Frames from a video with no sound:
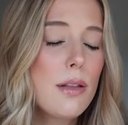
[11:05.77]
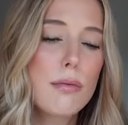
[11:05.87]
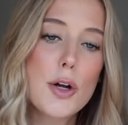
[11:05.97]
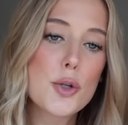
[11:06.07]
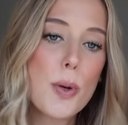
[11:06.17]
La
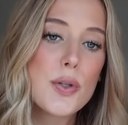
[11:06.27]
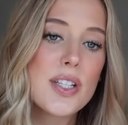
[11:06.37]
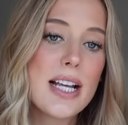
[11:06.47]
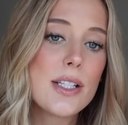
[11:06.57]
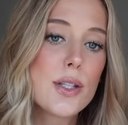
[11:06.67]

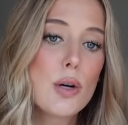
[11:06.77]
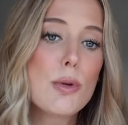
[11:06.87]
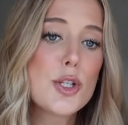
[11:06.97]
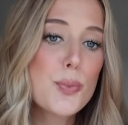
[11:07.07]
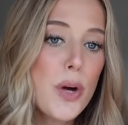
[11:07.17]
Roche-Posay's
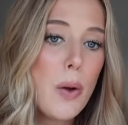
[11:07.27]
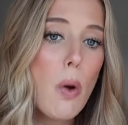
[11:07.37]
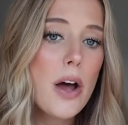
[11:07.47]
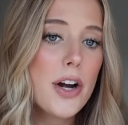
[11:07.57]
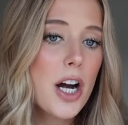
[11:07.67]
thermal spring
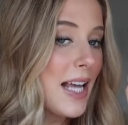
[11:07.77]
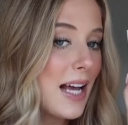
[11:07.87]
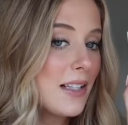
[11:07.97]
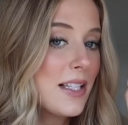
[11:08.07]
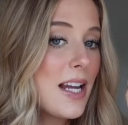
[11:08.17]
water,
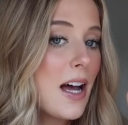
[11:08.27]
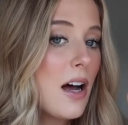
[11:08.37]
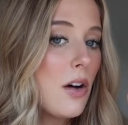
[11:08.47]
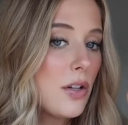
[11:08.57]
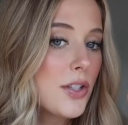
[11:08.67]

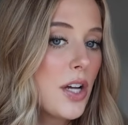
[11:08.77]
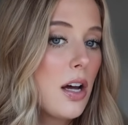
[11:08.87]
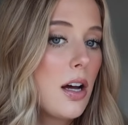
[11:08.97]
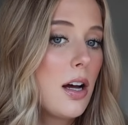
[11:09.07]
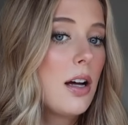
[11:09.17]
cassia,
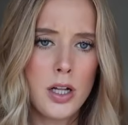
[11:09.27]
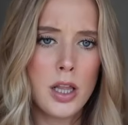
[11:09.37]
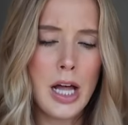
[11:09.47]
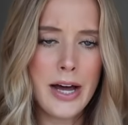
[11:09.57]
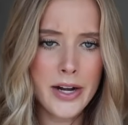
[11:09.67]
alta,
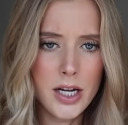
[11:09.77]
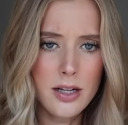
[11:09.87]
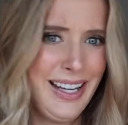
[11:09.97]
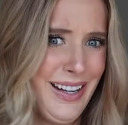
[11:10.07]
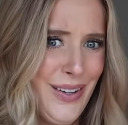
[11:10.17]

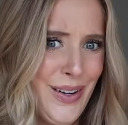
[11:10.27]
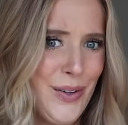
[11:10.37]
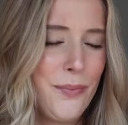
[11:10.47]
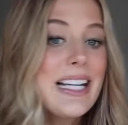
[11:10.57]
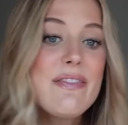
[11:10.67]
alata, I don't
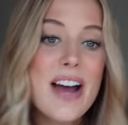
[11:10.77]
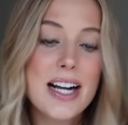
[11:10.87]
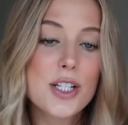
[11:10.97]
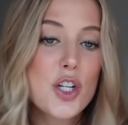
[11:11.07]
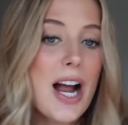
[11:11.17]
know, leaf
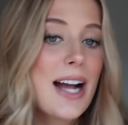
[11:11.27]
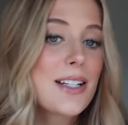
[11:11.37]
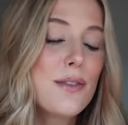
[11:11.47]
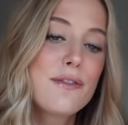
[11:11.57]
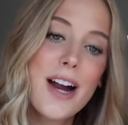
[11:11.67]

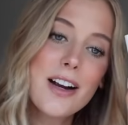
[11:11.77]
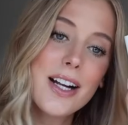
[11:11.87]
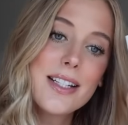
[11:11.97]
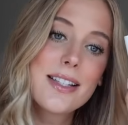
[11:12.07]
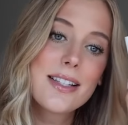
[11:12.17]
extract,
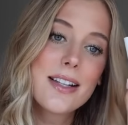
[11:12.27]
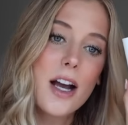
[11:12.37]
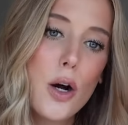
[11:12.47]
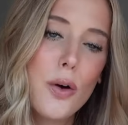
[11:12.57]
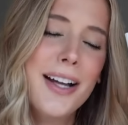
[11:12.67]
fragrance,
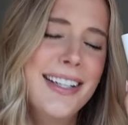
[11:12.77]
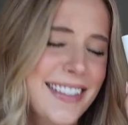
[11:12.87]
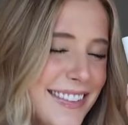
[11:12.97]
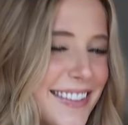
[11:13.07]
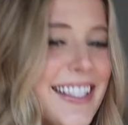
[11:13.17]
oh,
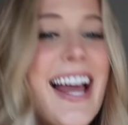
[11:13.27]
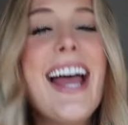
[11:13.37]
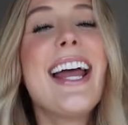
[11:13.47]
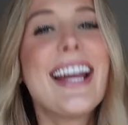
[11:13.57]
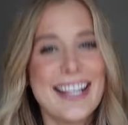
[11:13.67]

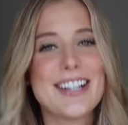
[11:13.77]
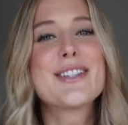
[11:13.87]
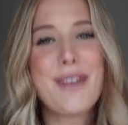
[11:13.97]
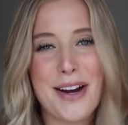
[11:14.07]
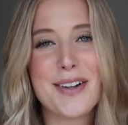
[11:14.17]
and
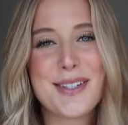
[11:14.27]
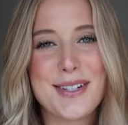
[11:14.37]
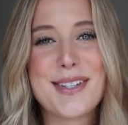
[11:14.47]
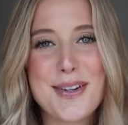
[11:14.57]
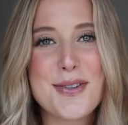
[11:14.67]
it's fragrance and
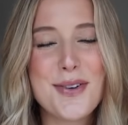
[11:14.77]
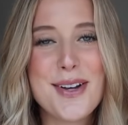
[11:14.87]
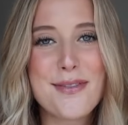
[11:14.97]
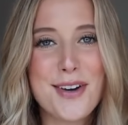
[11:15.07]
essential oil